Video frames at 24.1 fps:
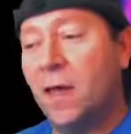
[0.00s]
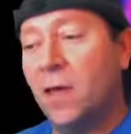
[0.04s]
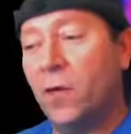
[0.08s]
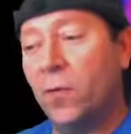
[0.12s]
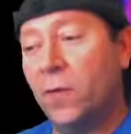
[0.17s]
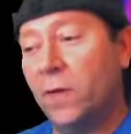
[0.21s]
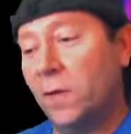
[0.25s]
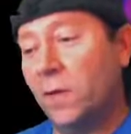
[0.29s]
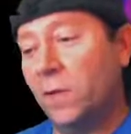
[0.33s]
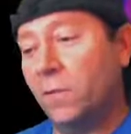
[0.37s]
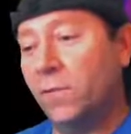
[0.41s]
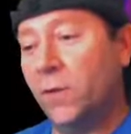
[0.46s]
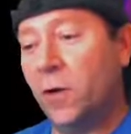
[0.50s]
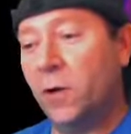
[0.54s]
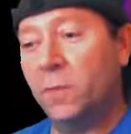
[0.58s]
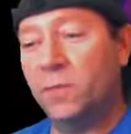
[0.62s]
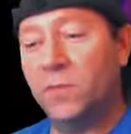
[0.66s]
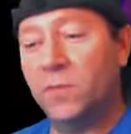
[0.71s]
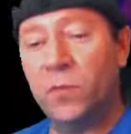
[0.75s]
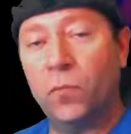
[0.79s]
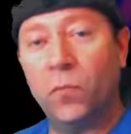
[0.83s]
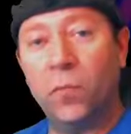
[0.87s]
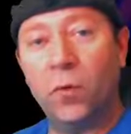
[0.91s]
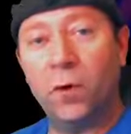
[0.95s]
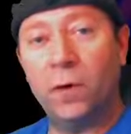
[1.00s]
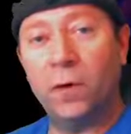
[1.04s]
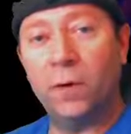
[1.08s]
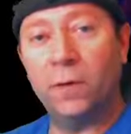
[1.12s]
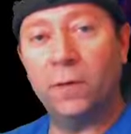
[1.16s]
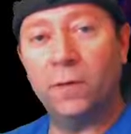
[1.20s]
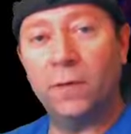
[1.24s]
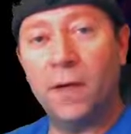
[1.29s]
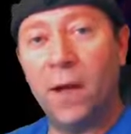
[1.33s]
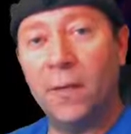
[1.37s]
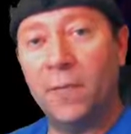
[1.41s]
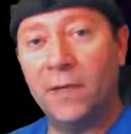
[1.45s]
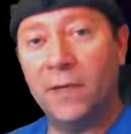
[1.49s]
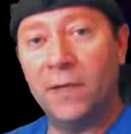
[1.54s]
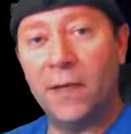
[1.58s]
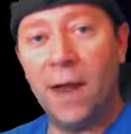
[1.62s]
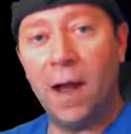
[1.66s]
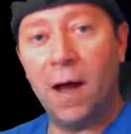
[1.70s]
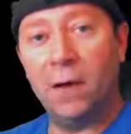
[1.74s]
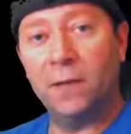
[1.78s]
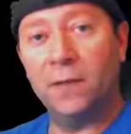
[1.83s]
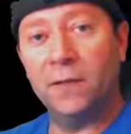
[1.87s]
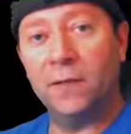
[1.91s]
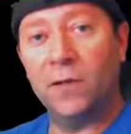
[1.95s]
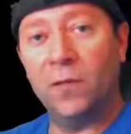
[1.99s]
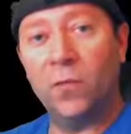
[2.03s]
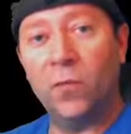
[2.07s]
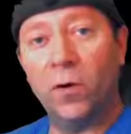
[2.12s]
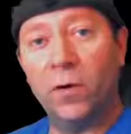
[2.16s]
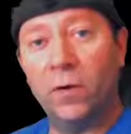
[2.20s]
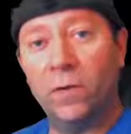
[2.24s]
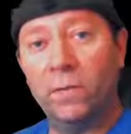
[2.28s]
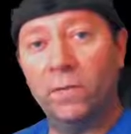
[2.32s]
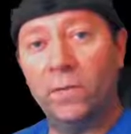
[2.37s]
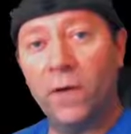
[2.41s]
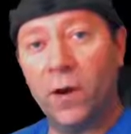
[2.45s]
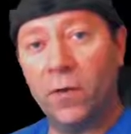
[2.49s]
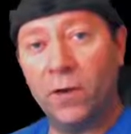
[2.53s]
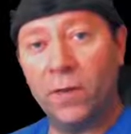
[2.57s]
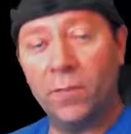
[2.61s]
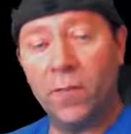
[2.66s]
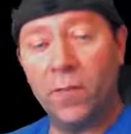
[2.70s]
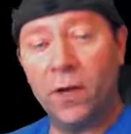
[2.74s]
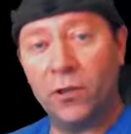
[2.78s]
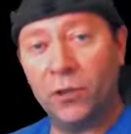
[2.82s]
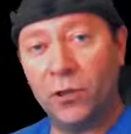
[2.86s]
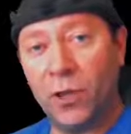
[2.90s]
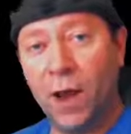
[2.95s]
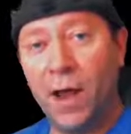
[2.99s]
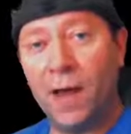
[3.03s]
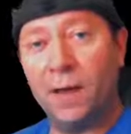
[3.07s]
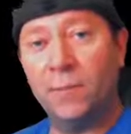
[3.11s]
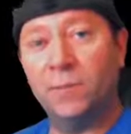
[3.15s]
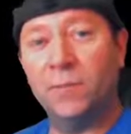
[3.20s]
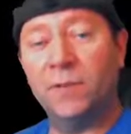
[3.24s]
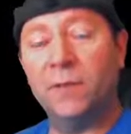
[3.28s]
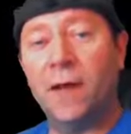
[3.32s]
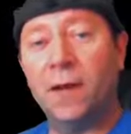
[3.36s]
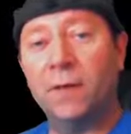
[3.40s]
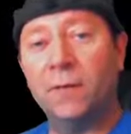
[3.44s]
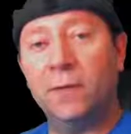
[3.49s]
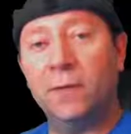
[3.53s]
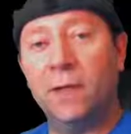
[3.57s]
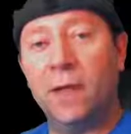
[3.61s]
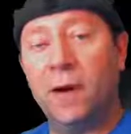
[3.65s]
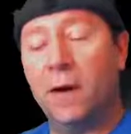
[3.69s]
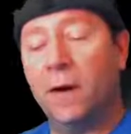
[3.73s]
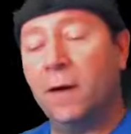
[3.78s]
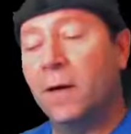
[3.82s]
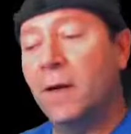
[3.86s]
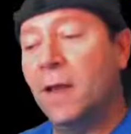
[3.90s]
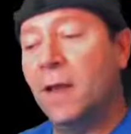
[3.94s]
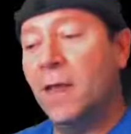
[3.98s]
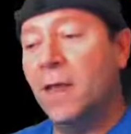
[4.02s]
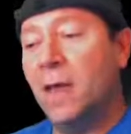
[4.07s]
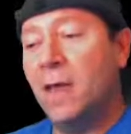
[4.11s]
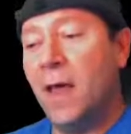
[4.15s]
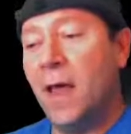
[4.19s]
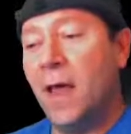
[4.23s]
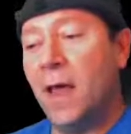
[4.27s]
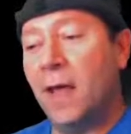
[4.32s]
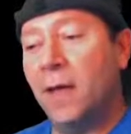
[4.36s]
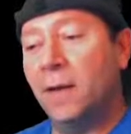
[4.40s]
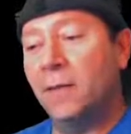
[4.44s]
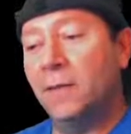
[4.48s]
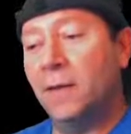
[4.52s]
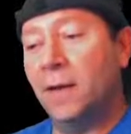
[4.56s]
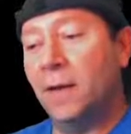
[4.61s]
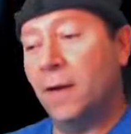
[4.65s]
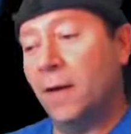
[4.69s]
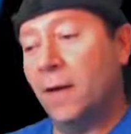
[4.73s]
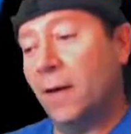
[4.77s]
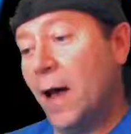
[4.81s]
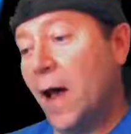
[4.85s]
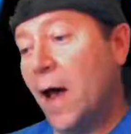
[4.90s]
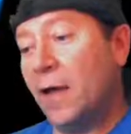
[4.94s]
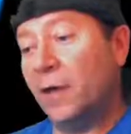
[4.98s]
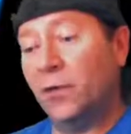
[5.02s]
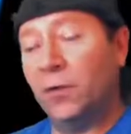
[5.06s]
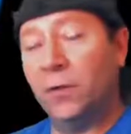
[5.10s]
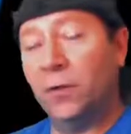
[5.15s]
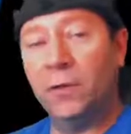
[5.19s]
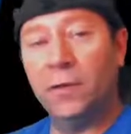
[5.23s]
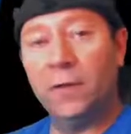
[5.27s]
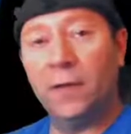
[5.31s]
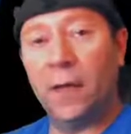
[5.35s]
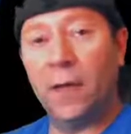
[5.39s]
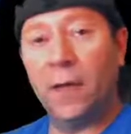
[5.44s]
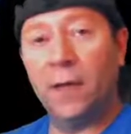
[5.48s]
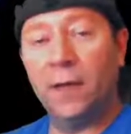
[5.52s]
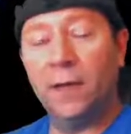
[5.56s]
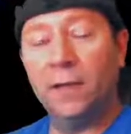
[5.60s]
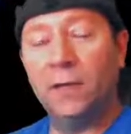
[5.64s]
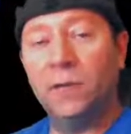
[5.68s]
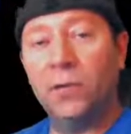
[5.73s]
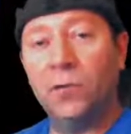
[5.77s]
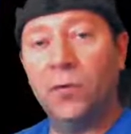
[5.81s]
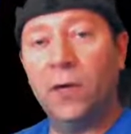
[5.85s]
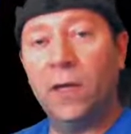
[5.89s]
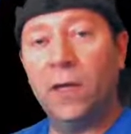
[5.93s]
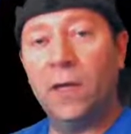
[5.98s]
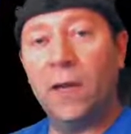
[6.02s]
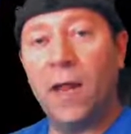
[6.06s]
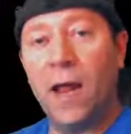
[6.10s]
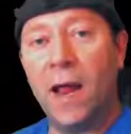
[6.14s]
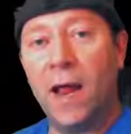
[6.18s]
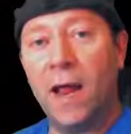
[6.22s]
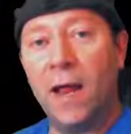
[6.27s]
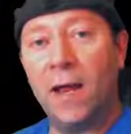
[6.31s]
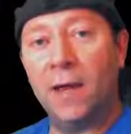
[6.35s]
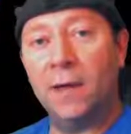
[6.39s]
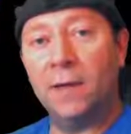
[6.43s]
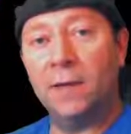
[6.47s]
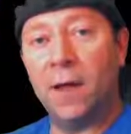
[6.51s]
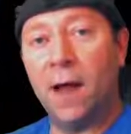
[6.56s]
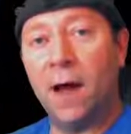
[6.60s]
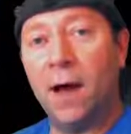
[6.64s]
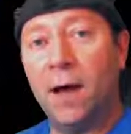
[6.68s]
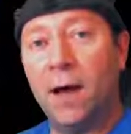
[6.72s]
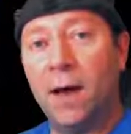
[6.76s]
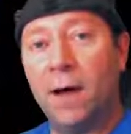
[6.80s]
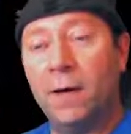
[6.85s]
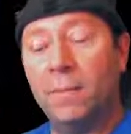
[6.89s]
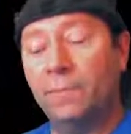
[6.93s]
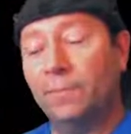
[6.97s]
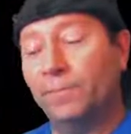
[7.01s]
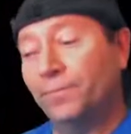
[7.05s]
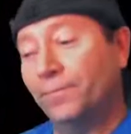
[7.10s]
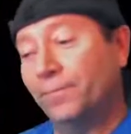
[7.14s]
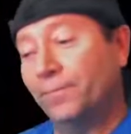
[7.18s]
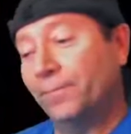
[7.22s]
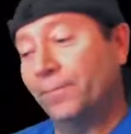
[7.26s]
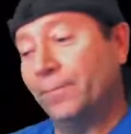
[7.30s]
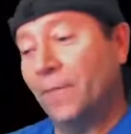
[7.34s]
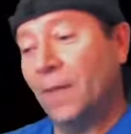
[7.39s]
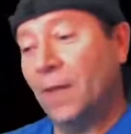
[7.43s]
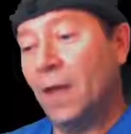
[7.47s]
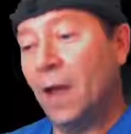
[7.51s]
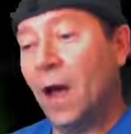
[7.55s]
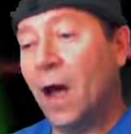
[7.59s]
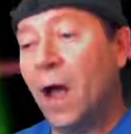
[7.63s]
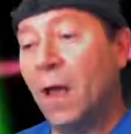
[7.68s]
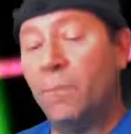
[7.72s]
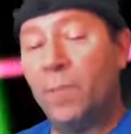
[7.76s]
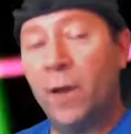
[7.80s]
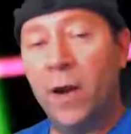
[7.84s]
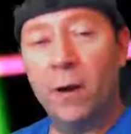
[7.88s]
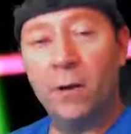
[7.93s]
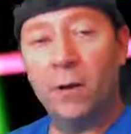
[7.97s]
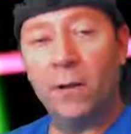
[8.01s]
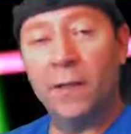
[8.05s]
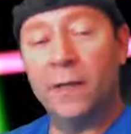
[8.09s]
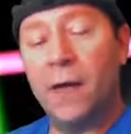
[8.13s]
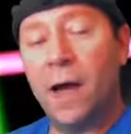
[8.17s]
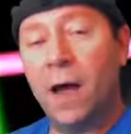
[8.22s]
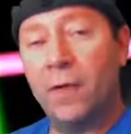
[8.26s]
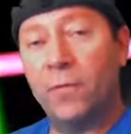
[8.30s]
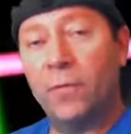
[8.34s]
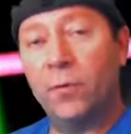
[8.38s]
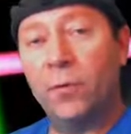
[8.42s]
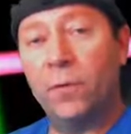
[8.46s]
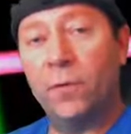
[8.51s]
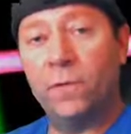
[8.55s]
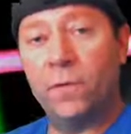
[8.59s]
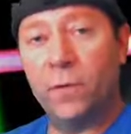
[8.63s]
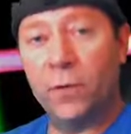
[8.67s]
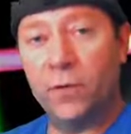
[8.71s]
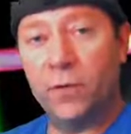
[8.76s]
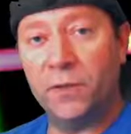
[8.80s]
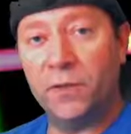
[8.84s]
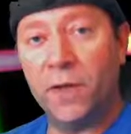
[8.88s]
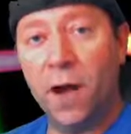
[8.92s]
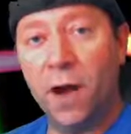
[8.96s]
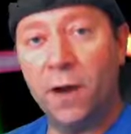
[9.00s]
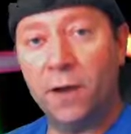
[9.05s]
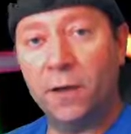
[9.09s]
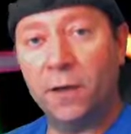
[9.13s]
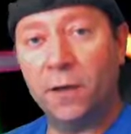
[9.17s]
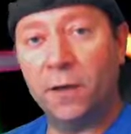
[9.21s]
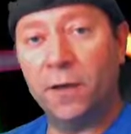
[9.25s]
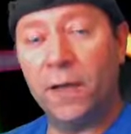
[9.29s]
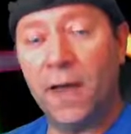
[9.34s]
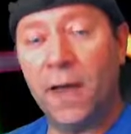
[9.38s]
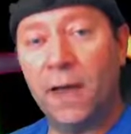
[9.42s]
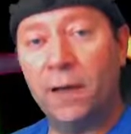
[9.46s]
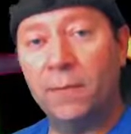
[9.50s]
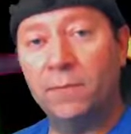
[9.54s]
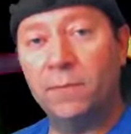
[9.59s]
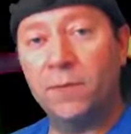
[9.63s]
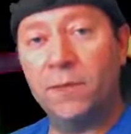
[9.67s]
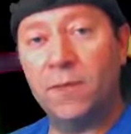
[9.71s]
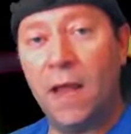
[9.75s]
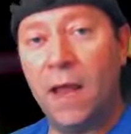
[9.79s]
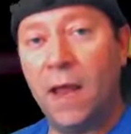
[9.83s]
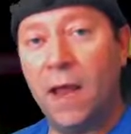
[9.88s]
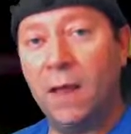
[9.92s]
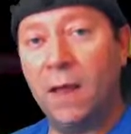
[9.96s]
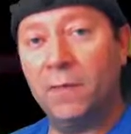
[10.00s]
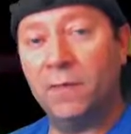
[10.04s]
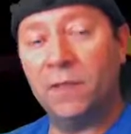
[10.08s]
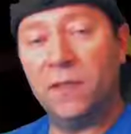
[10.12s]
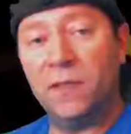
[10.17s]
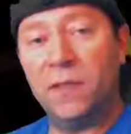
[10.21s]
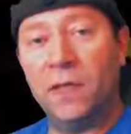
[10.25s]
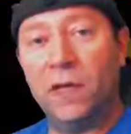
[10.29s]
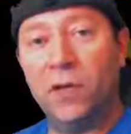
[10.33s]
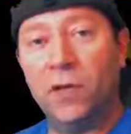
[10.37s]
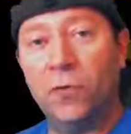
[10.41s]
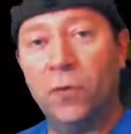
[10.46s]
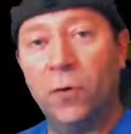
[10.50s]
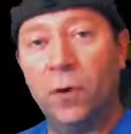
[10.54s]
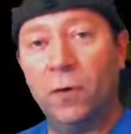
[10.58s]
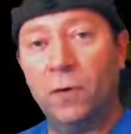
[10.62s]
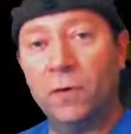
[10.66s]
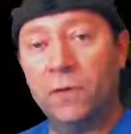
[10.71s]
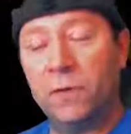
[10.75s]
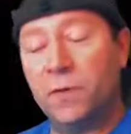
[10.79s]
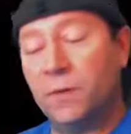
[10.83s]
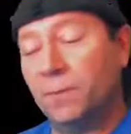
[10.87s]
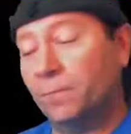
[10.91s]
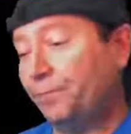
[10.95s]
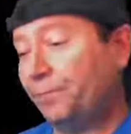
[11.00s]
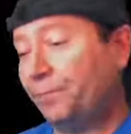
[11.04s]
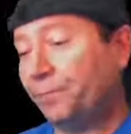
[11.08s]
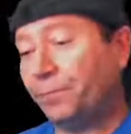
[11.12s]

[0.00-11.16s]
when the films were coming out and were very much hyped out there, and I couldn't get into it, and I barely got through the first Hunger Games and the sequels.